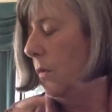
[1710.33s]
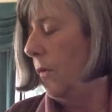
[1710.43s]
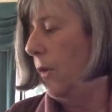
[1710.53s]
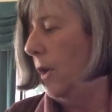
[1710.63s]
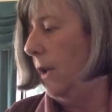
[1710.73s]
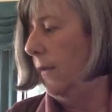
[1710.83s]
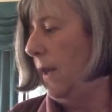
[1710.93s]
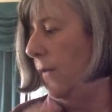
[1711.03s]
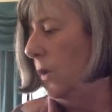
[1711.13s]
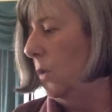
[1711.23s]
So let's
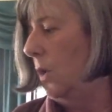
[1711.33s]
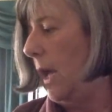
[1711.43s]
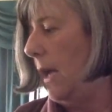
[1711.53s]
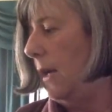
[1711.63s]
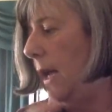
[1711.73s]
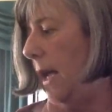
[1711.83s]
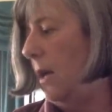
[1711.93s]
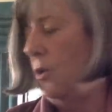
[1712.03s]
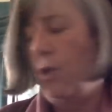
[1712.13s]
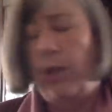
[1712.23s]
have a look at
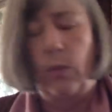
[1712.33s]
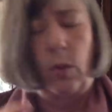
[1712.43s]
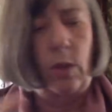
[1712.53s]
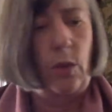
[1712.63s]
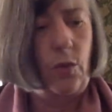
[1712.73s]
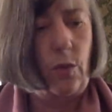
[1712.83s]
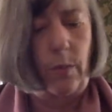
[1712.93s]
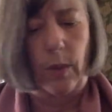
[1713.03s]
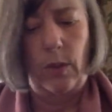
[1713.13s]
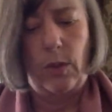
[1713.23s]
how she will
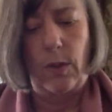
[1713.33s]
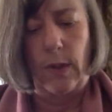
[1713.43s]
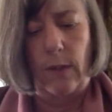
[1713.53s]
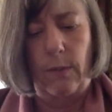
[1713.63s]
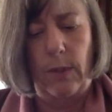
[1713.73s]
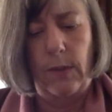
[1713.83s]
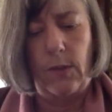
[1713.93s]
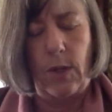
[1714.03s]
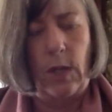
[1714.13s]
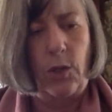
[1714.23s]
contribute to the
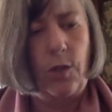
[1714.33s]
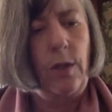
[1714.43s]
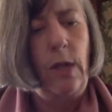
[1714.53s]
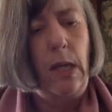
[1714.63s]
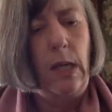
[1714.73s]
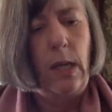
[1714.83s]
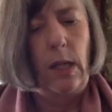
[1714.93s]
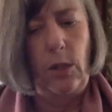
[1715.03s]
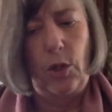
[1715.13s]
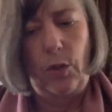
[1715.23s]
administration.
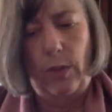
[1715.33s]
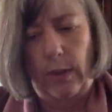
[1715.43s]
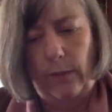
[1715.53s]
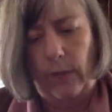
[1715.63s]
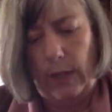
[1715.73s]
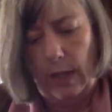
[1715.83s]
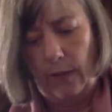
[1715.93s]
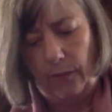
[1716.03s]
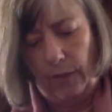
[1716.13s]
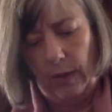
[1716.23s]
Intuitively, I
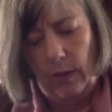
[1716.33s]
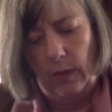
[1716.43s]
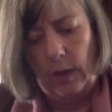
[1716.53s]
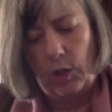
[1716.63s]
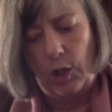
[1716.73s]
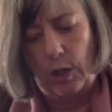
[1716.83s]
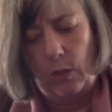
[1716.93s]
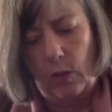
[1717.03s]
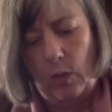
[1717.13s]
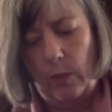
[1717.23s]
feel that she
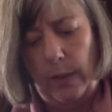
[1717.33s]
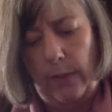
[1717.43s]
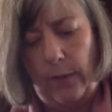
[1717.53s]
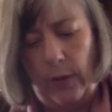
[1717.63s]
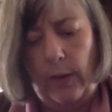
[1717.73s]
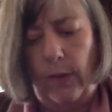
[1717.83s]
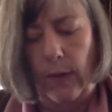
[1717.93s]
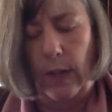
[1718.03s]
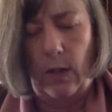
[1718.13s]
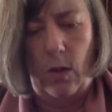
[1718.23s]
will be
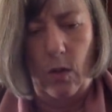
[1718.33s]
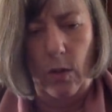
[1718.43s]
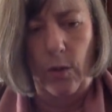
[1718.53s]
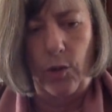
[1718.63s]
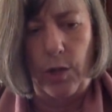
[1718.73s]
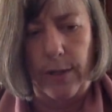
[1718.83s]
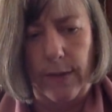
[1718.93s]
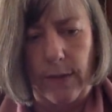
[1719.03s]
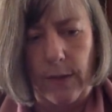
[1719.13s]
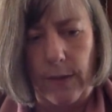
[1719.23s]
focusing on
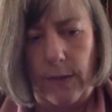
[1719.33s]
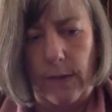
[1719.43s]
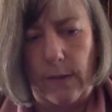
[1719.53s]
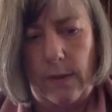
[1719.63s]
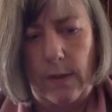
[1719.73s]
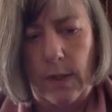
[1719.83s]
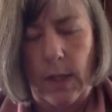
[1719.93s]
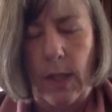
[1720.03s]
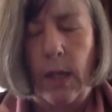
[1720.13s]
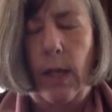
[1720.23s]
justice.
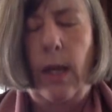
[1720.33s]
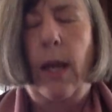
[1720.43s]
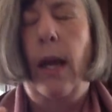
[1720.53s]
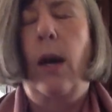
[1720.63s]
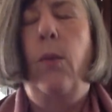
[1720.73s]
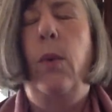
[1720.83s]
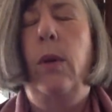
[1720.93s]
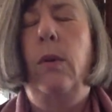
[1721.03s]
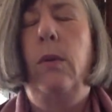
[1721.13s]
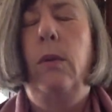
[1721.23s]
How
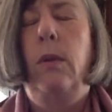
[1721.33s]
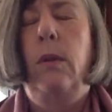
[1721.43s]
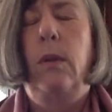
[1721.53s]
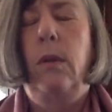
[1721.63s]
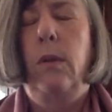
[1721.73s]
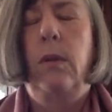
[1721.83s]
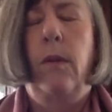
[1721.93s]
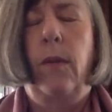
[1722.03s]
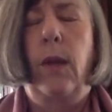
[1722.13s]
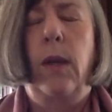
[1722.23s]
will
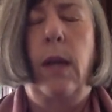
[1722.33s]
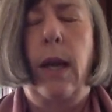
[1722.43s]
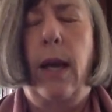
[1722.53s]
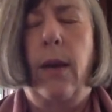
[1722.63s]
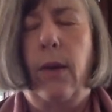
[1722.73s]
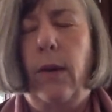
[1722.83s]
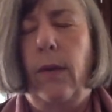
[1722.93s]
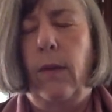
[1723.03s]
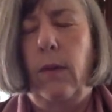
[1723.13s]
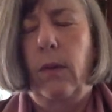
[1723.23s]
Senator
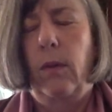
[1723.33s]
Harris,